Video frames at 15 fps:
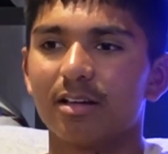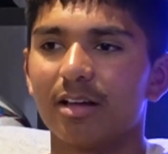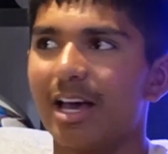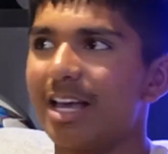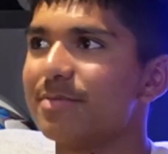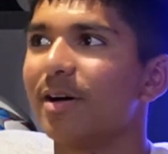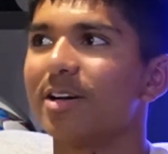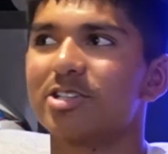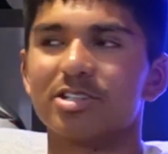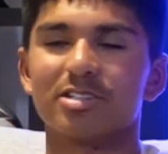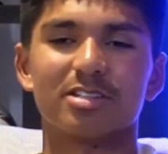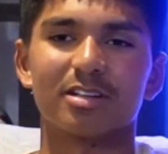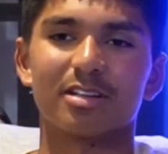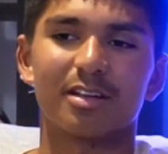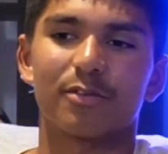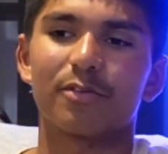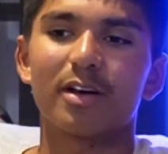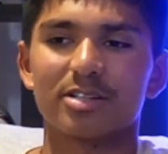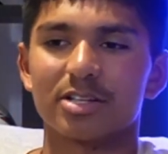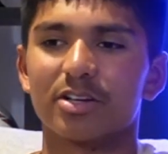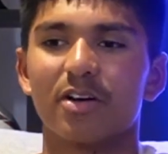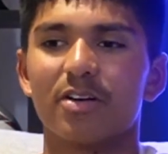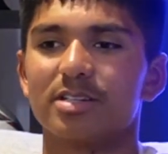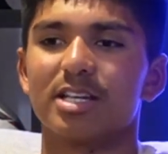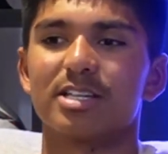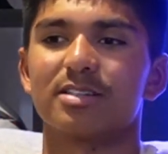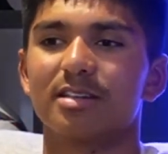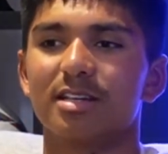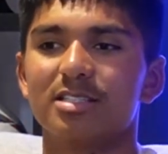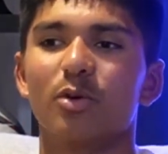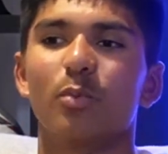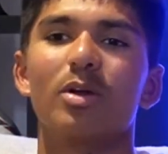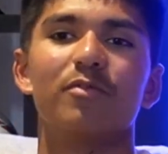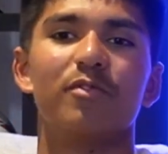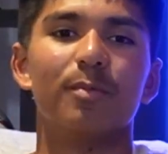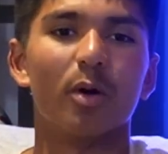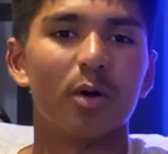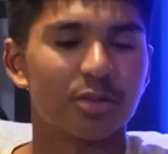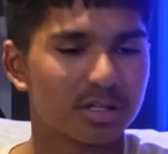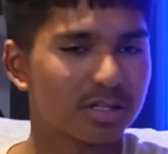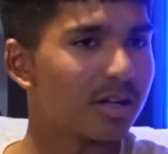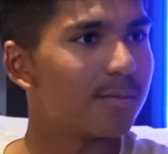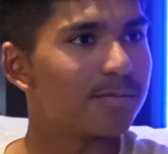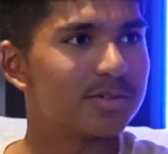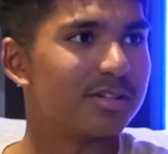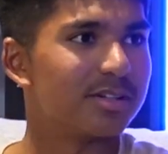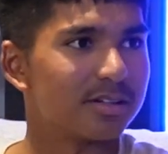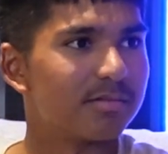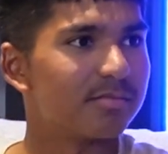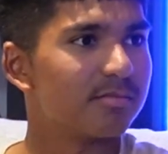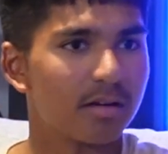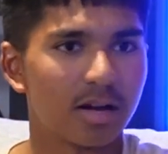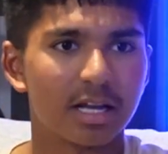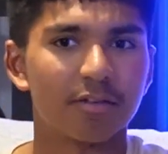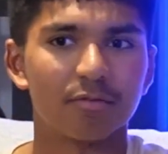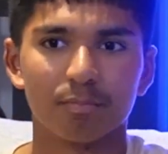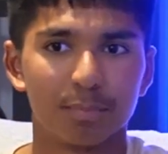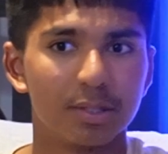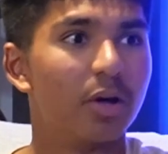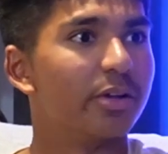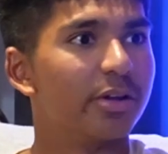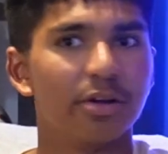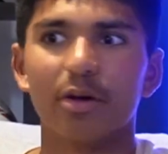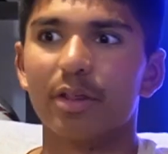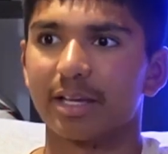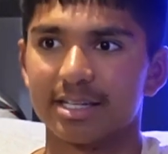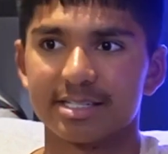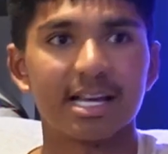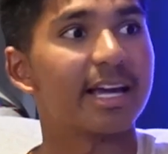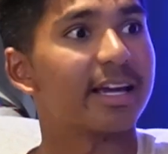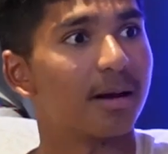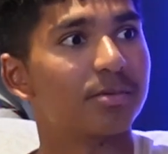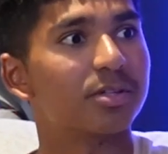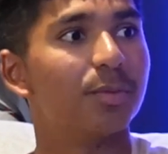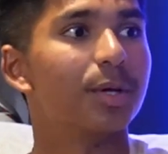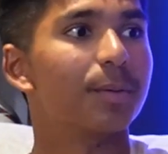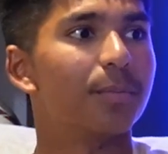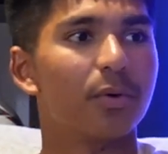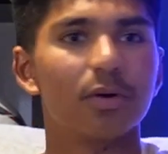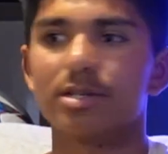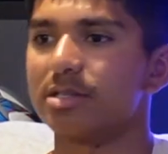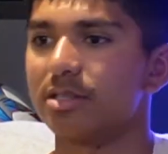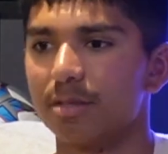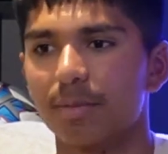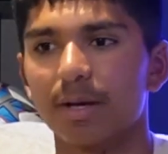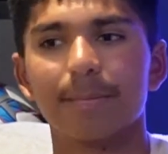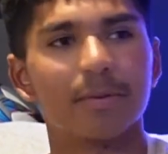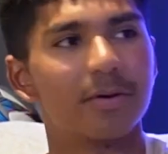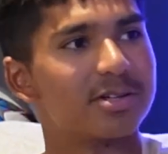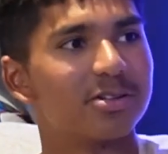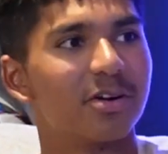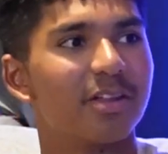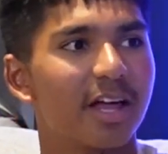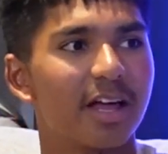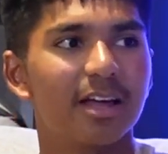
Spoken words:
as far as it goes, I guess it's a win for both clubs. And you got Bologna know they can take it up to the big boys, and big boys know that